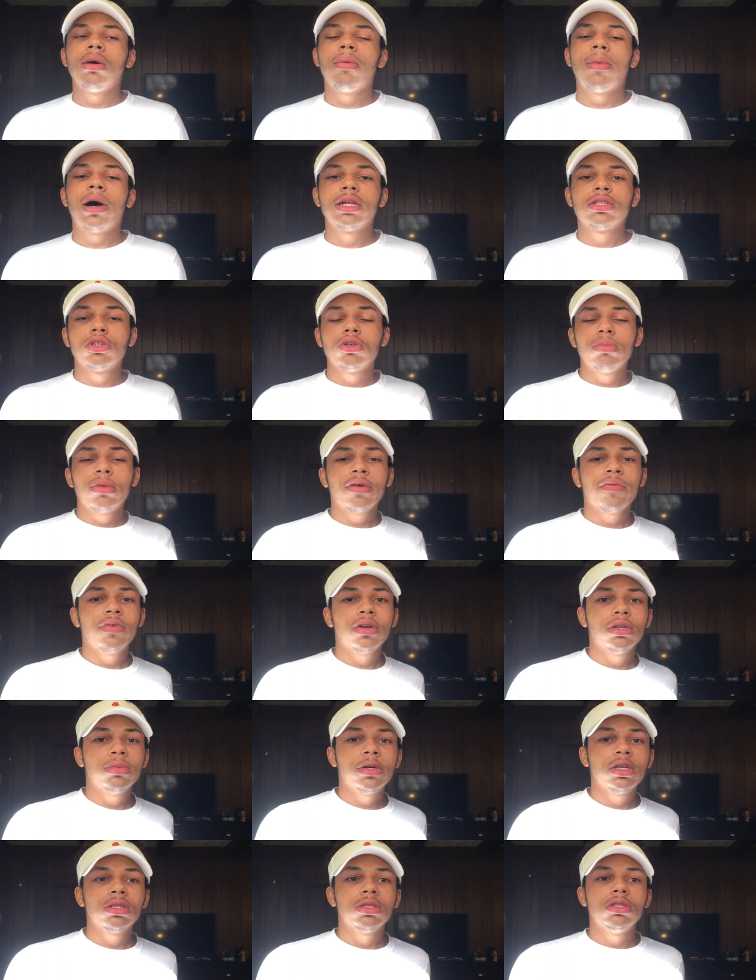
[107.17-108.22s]
I told my friend
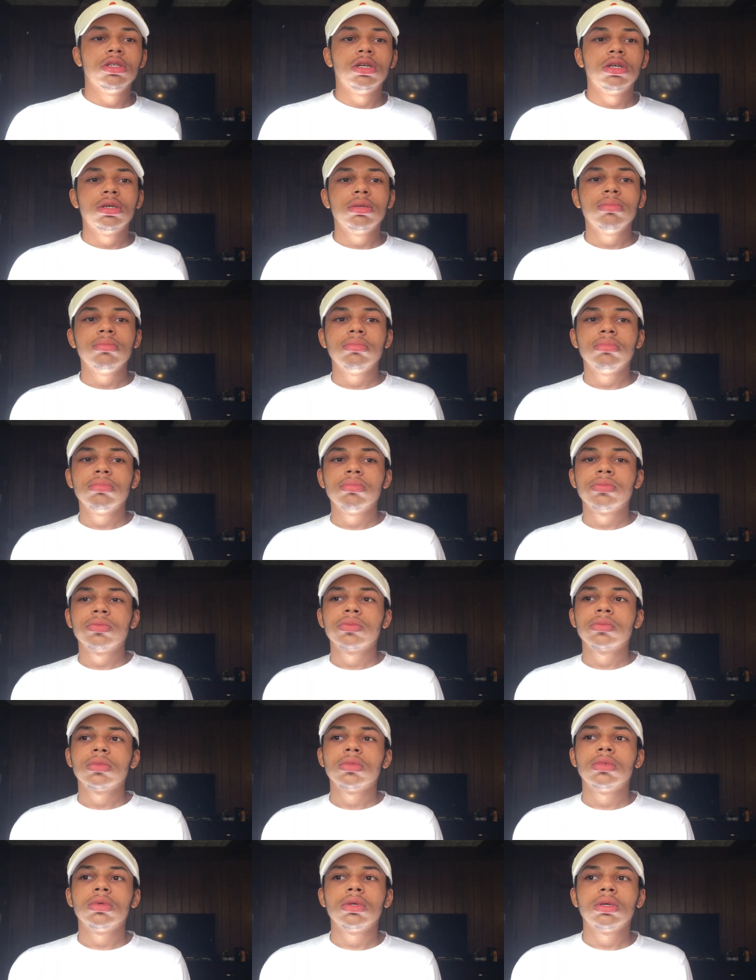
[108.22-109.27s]
about the job
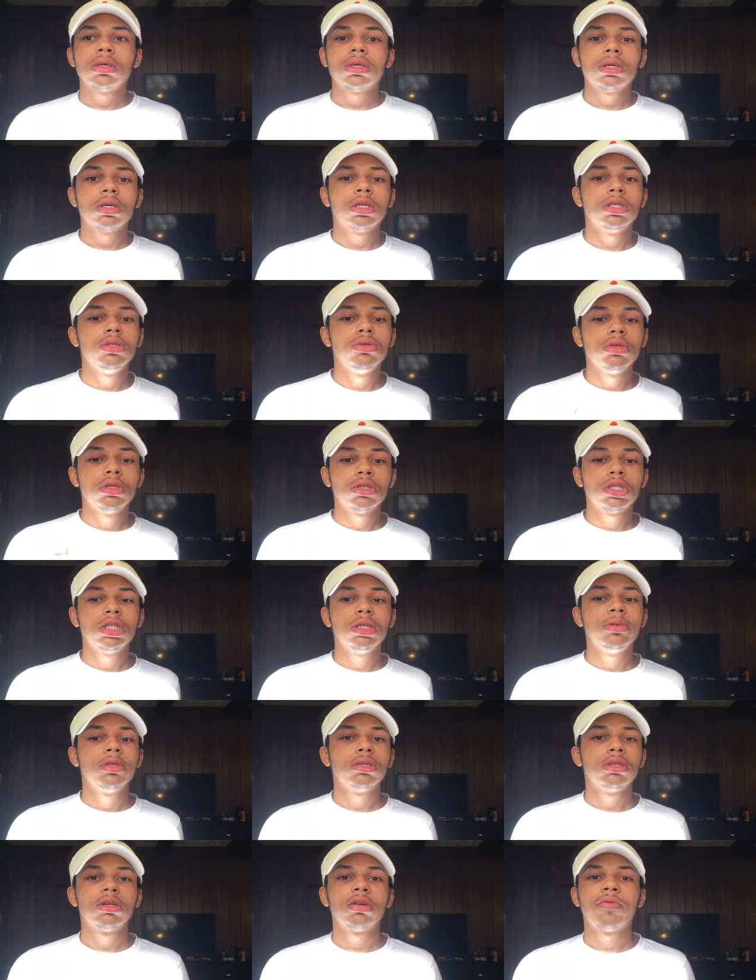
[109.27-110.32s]
because she
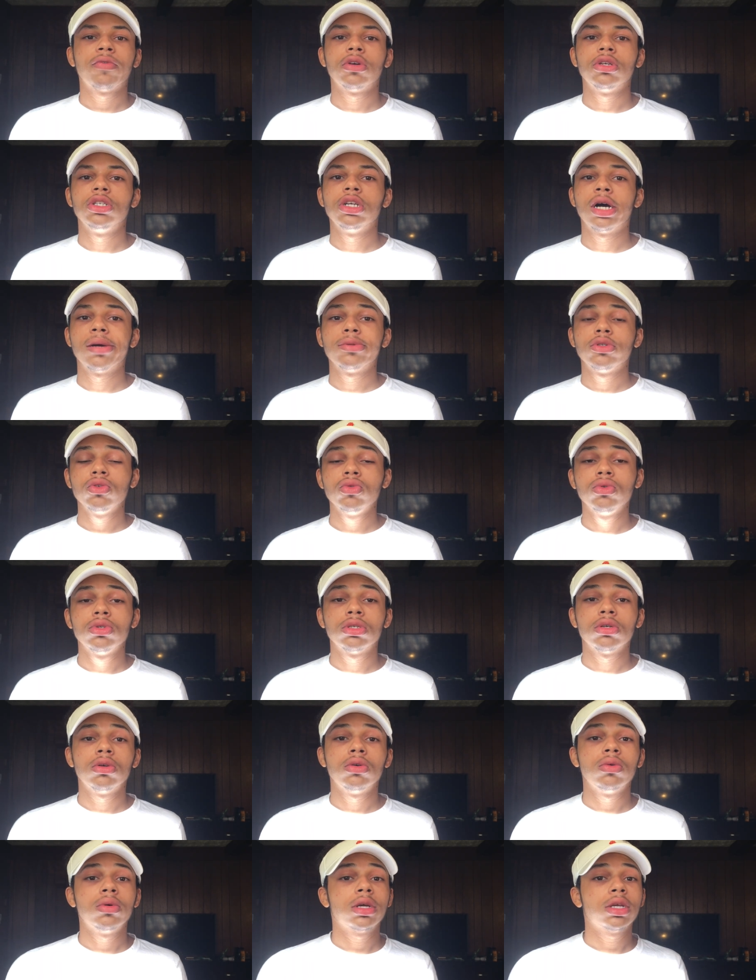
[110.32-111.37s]
been looking for a job too.
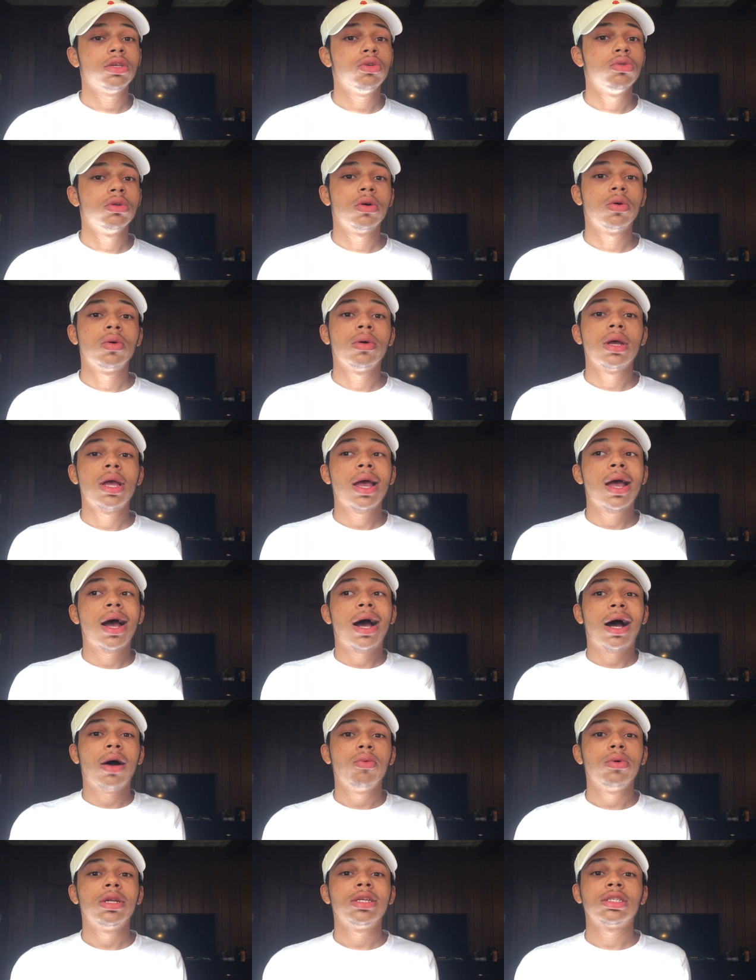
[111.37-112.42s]
So I
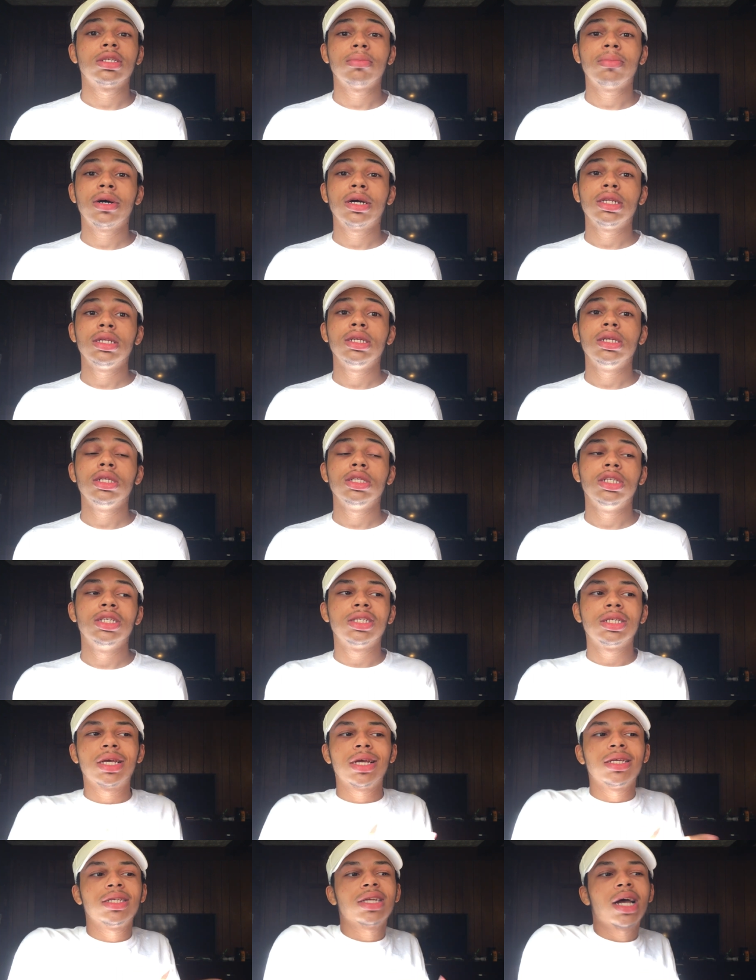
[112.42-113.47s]
wanted somebody, just in
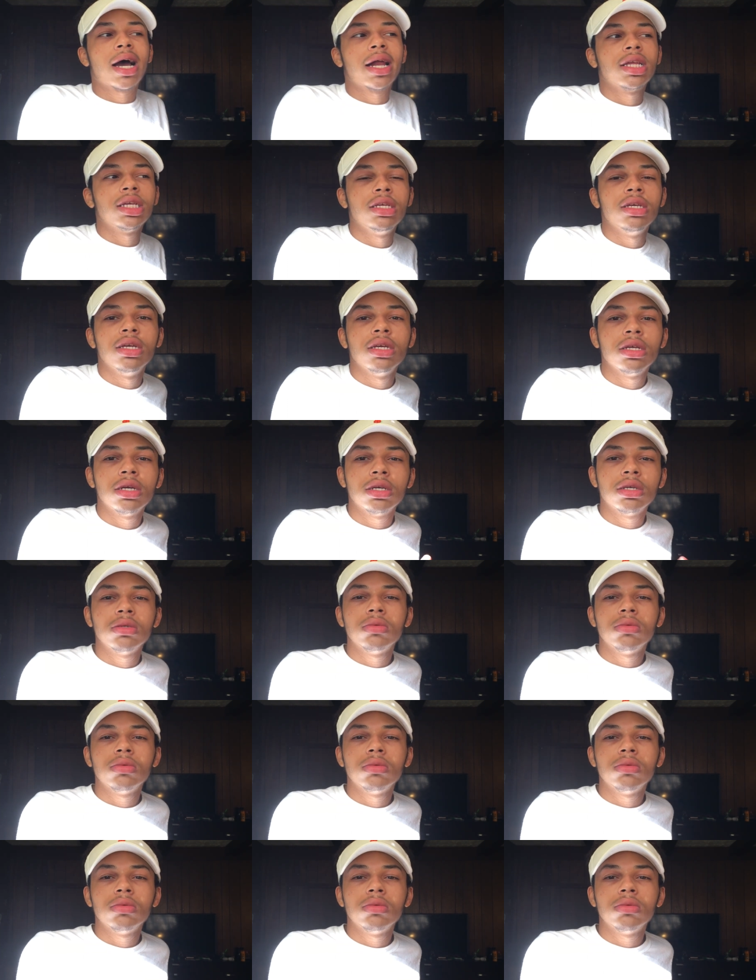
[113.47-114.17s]
case I didn't get